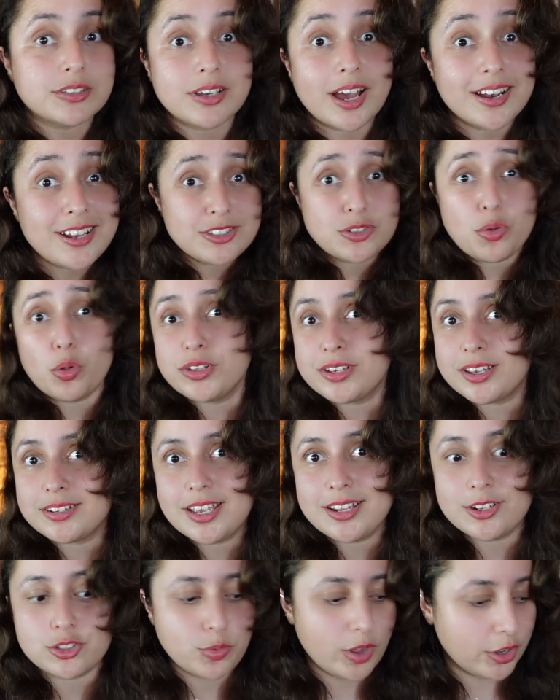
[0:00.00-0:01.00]
And it's all you can
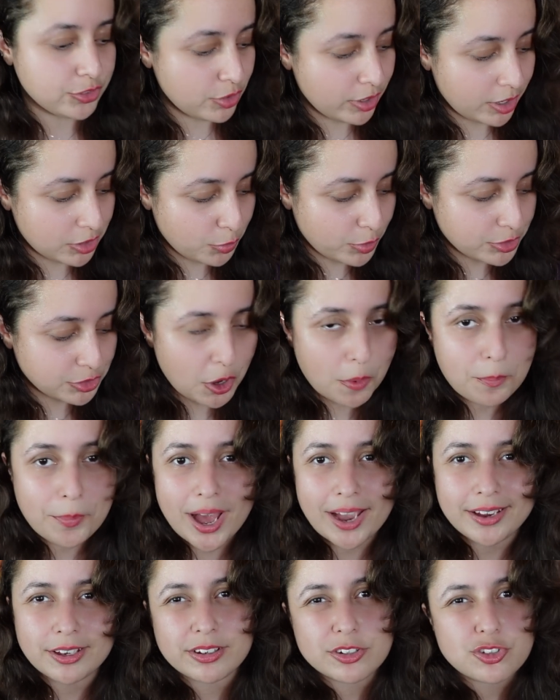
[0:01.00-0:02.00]
eat as well, so you can always go
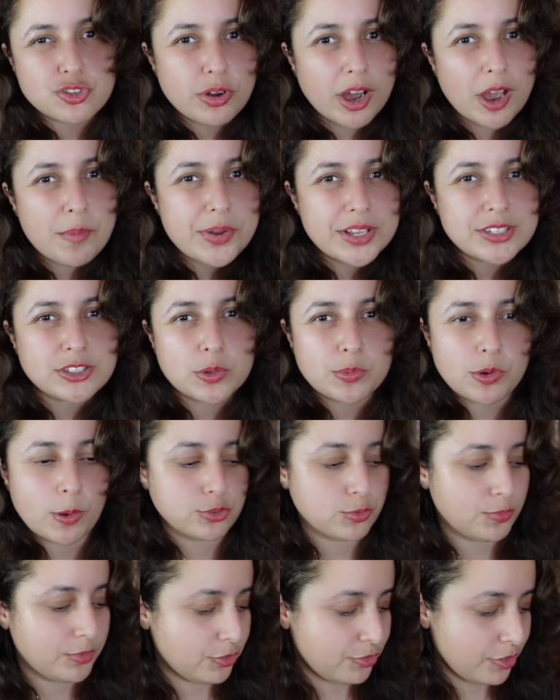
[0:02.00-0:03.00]
back, you can try bits and
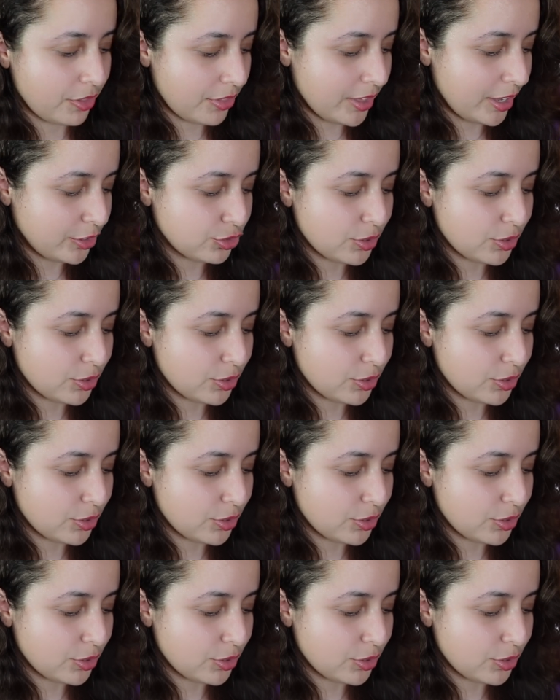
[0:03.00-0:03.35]
bobs from different things,